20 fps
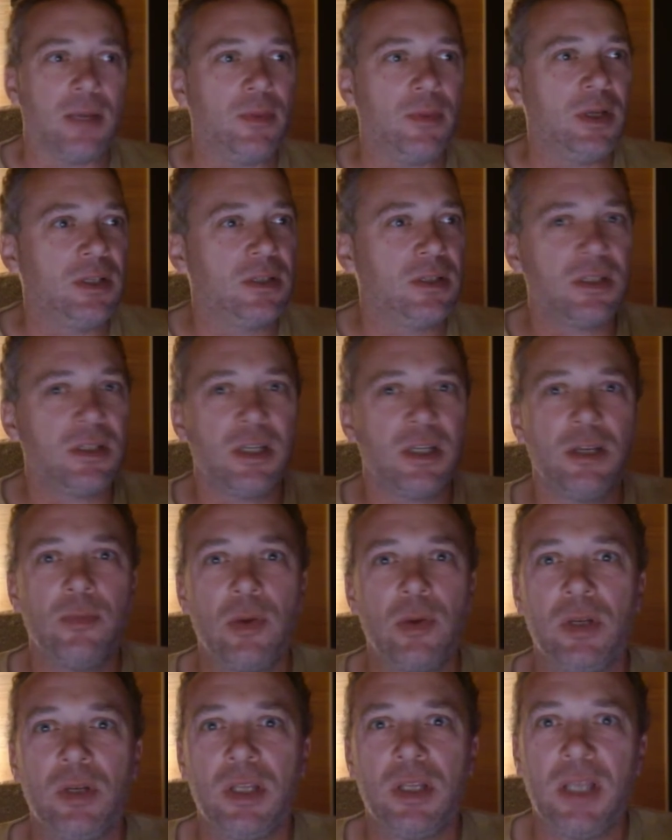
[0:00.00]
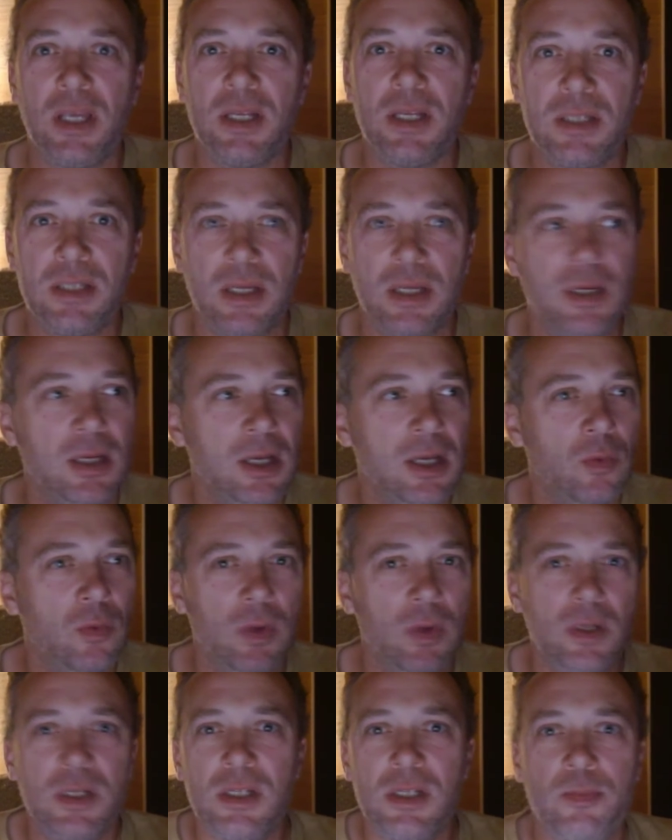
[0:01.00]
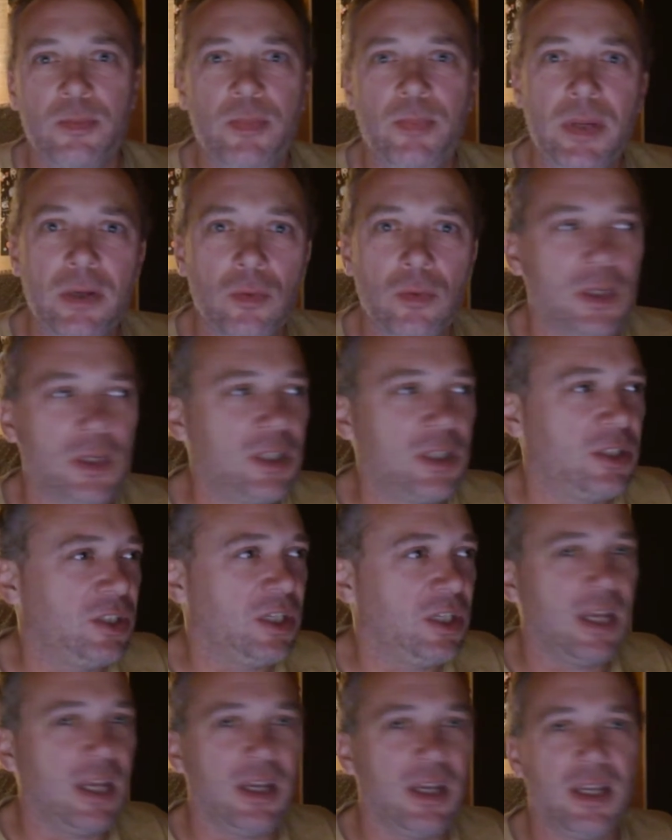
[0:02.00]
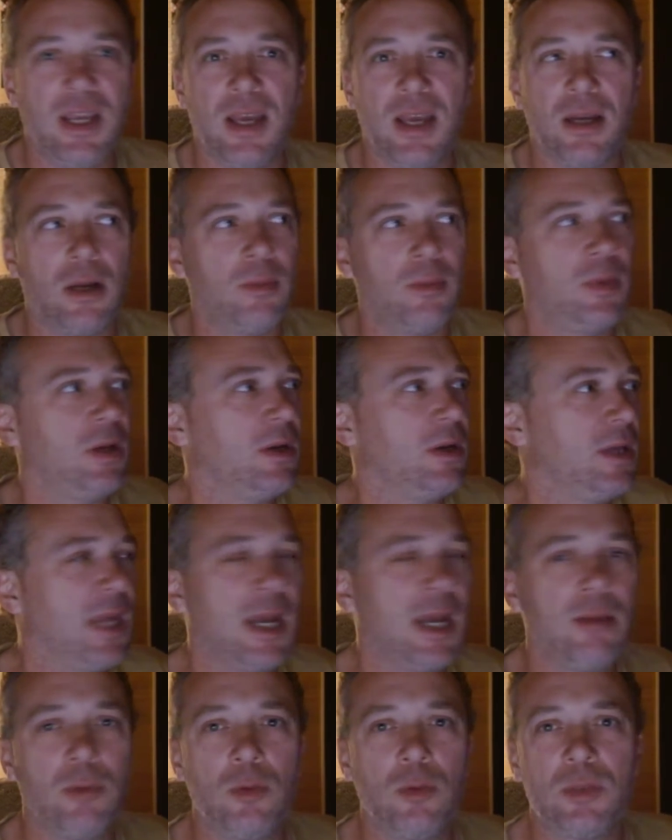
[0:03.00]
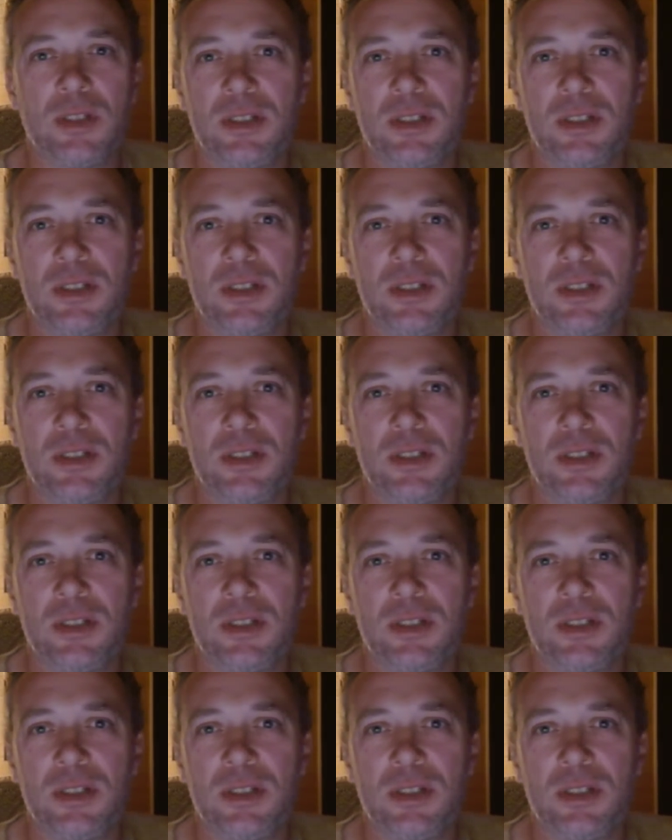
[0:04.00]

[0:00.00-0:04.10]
I mean, just think about the kids that when disappeared when the chicken can up there in Kamloops,